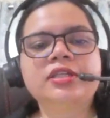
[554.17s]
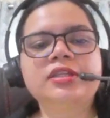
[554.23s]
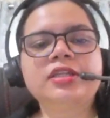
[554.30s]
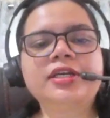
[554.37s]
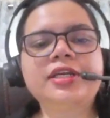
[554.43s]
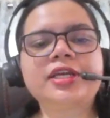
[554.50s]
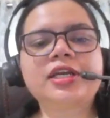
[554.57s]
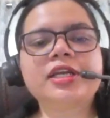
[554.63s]

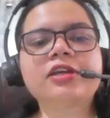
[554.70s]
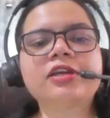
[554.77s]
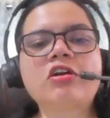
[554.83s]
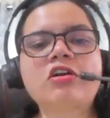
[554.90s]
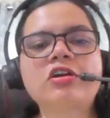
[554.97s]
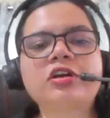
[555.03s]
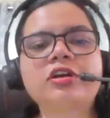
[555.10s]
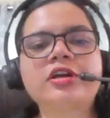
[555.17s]
The tickling
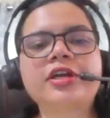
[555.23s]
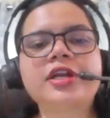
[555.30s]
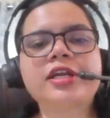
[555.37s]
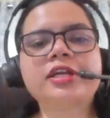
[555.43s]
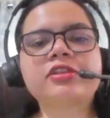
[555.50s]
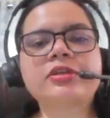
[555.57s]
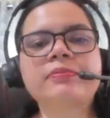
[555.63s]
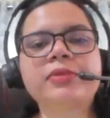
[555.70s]

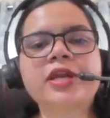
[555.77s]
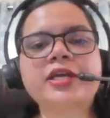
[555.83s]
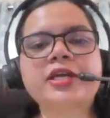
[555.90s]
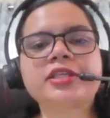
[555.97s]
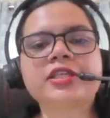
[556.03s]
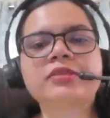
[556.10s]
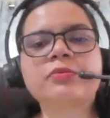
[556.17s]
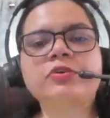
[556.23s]
crocodile
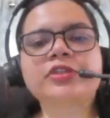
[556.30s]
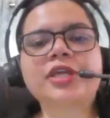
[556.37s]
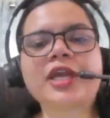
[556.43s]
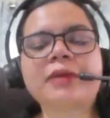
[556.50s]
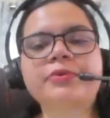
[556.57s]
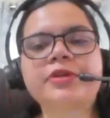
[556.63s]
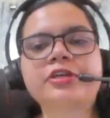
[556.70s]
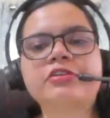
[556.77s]
symbolizes both
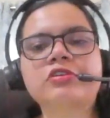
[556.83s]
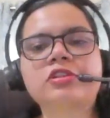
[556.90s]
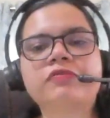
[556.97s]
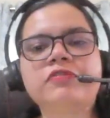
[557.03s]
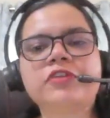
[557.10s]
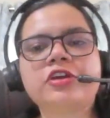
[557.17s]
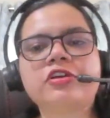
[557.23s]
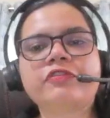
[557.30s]
Captain Hook's
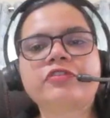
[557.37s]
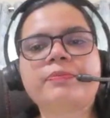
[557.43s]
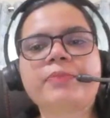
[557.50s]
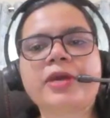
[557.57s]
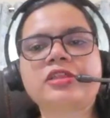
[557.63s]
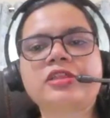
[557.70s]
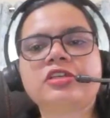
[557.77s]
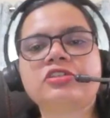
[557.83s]
fear of the
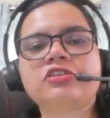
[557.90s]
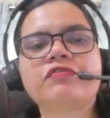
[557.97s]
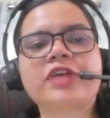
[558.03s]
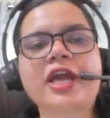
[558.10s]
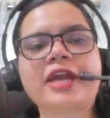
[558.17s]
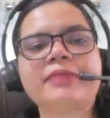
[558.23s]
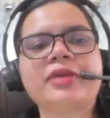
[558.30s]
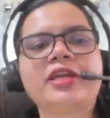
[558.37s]
passage of
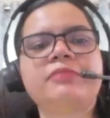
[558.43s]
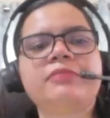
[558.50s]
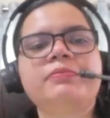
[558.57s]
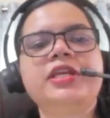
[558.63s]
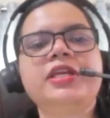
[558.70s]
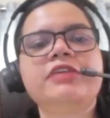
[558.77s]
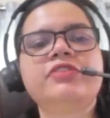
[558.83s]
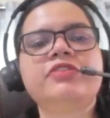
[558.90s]
time and he
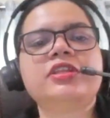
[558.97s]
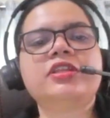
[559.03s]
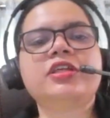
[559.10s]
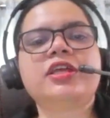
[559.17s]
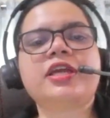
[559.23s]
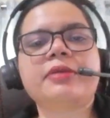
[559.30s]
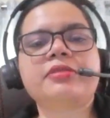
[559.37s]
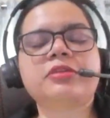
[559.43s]
believes in the
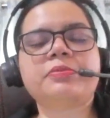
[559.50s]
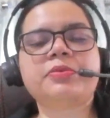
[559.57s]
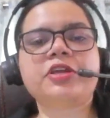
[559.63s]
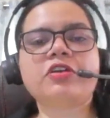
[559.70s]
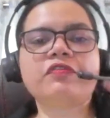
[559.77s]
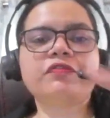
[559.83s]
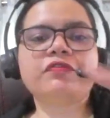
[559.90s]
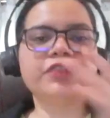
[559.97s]

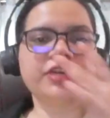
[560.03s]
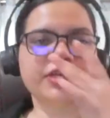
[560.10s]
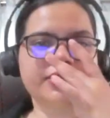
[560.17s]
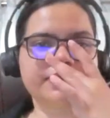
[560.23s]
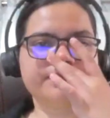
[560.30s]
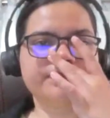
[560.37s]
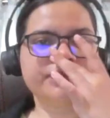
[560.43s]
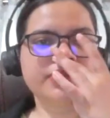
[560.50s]
incapacity of fate.